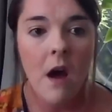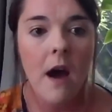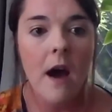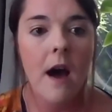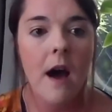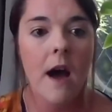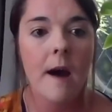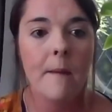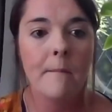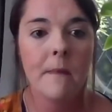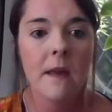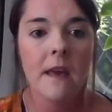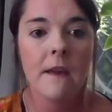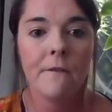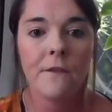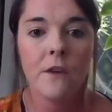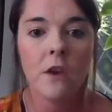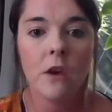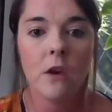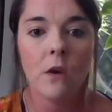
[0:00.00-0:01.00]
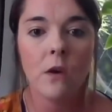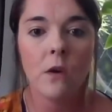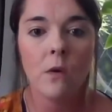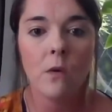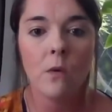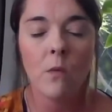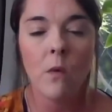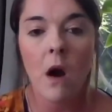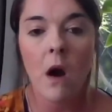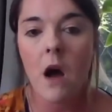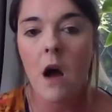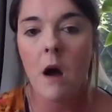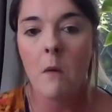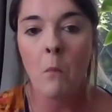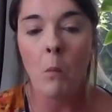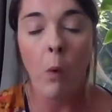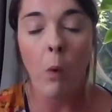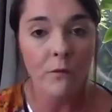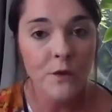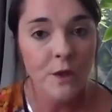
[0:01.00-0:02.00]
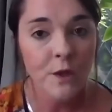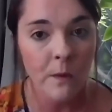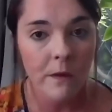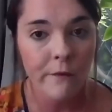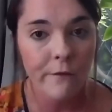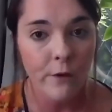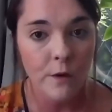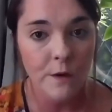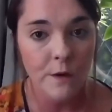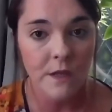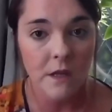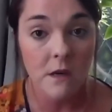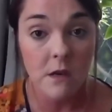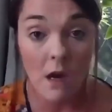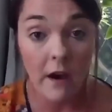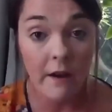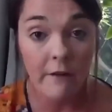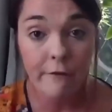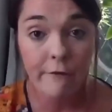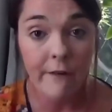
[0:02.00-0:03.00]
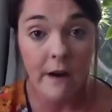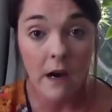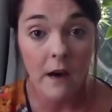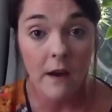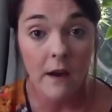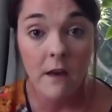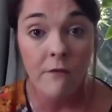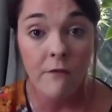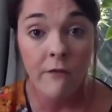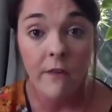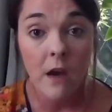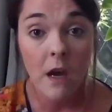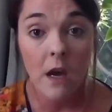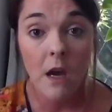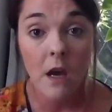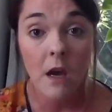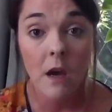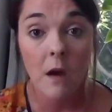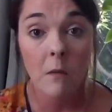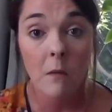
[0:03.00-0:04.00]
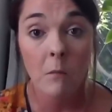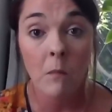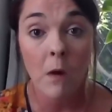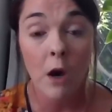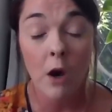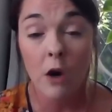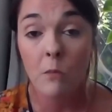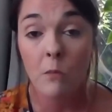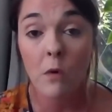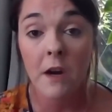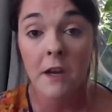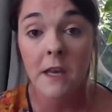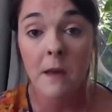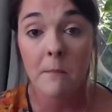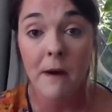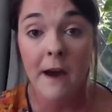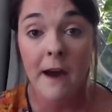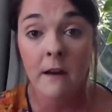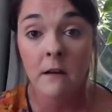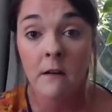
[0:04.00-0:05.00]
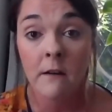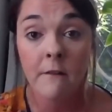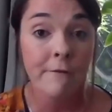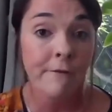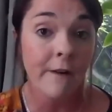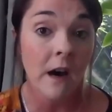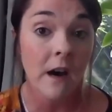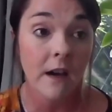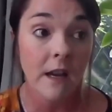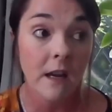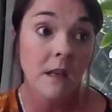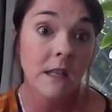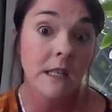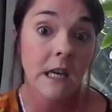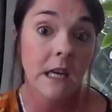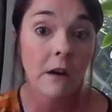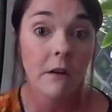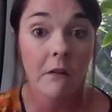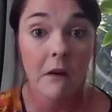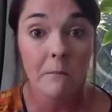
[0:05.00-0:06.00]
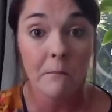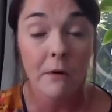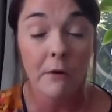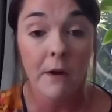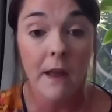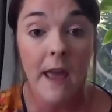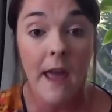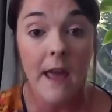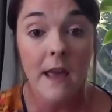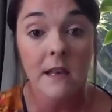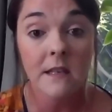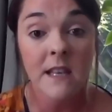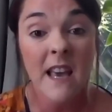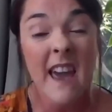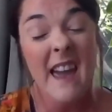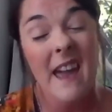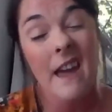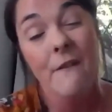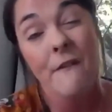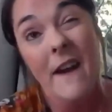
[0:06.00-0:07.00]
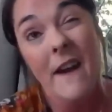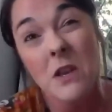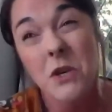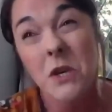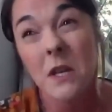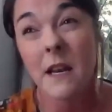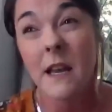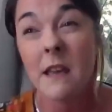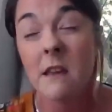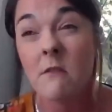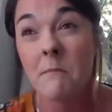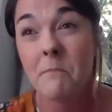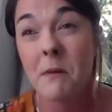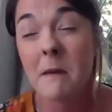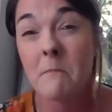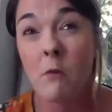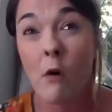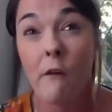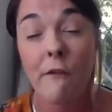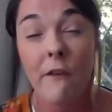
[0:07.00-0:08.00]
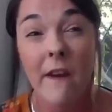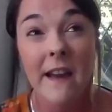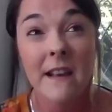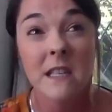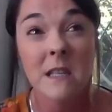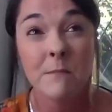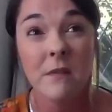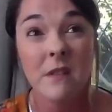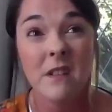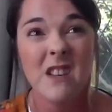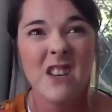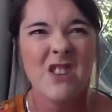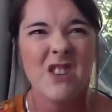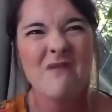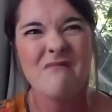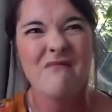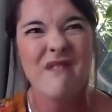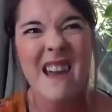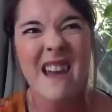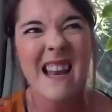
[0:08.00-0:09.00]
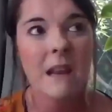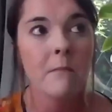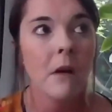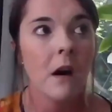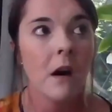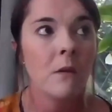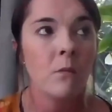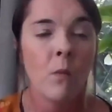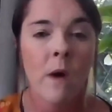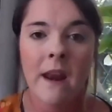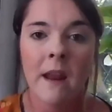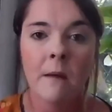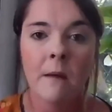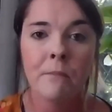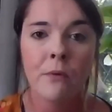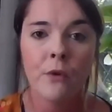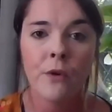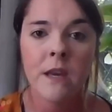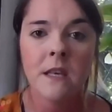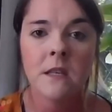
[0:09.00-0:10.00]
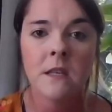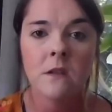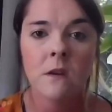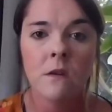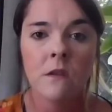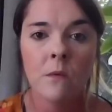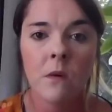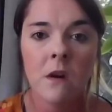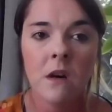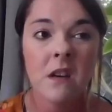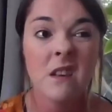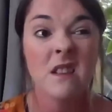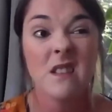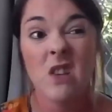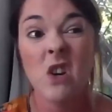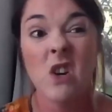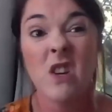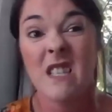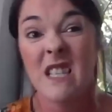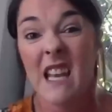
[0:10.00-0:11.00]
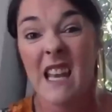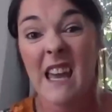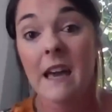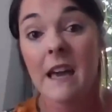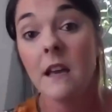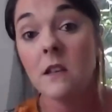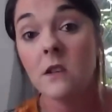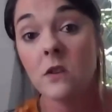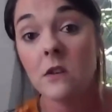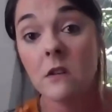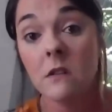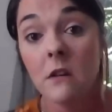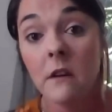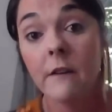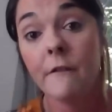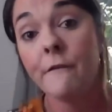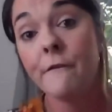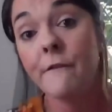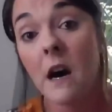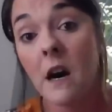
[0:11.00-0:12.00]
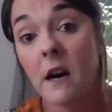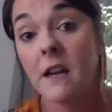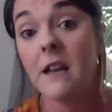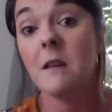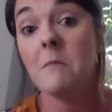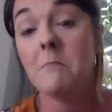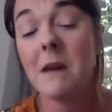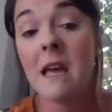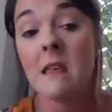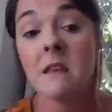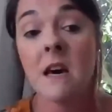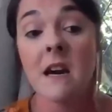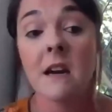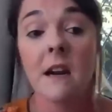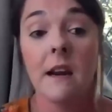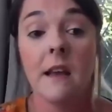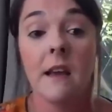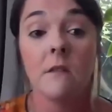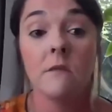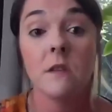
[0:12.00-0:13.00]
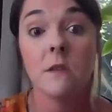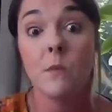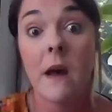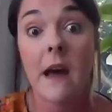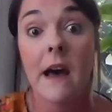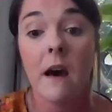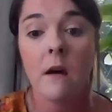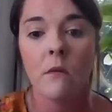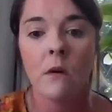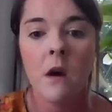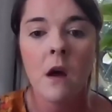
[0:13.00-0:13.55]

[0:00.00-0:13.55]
If you want to enforce a 9-5 home working pattern, fine, tell your employees. If actually you're a bit more flexible and you don't really mind when employees do the work as long as they get it done, fine, make that clear as well.